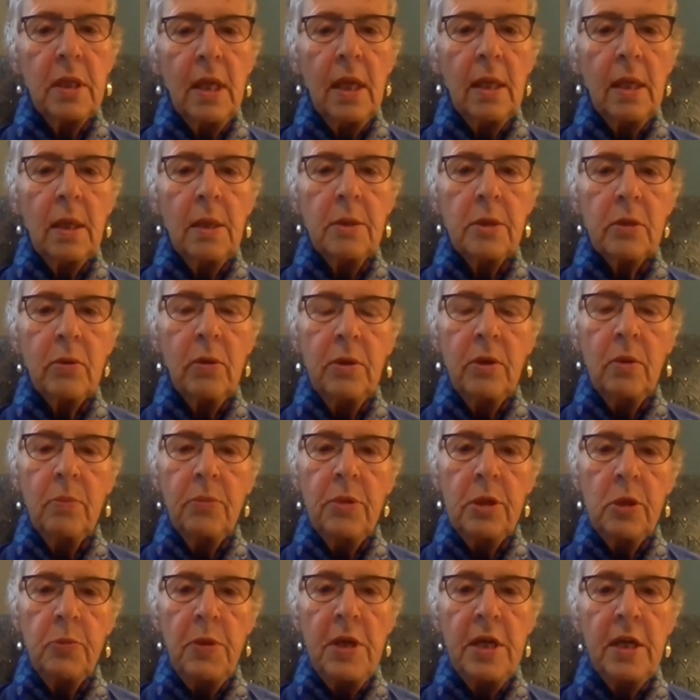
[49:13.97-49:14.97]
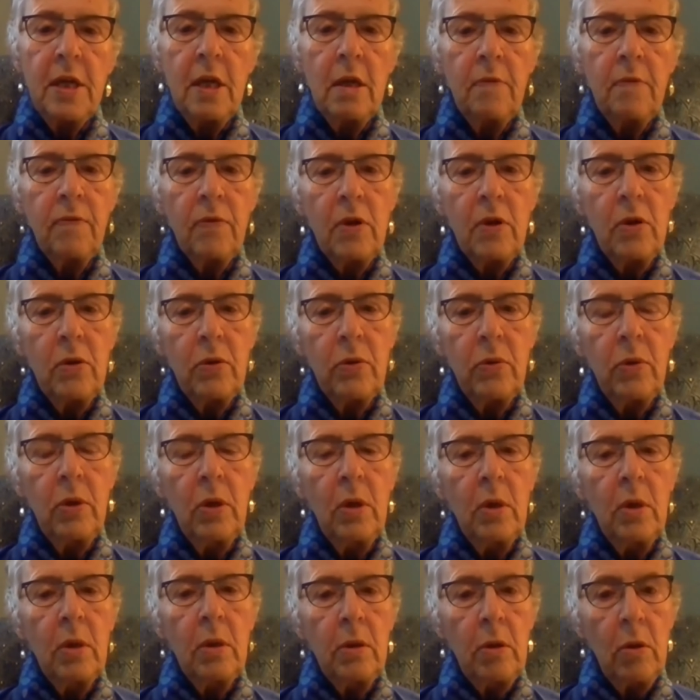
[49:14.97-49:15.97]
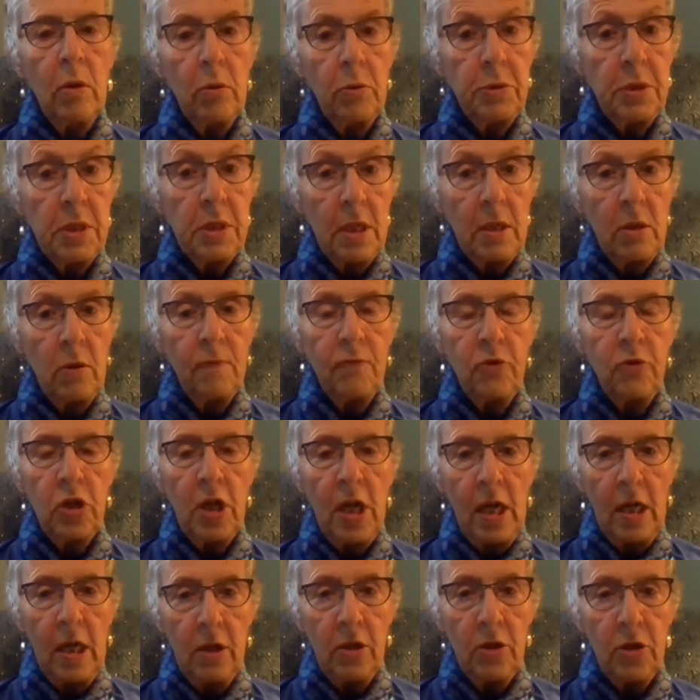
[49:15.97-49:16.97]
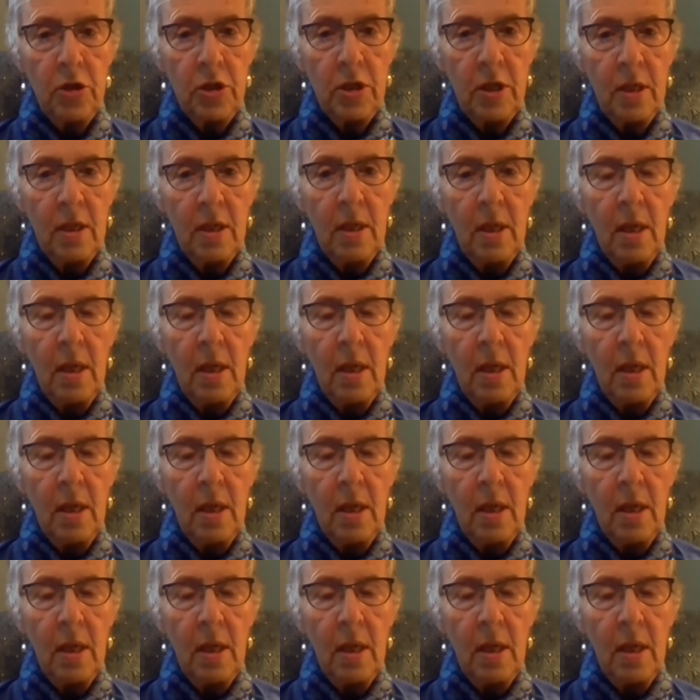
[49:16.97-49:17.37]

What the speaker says: that is going to be speaking for you knows that you've changed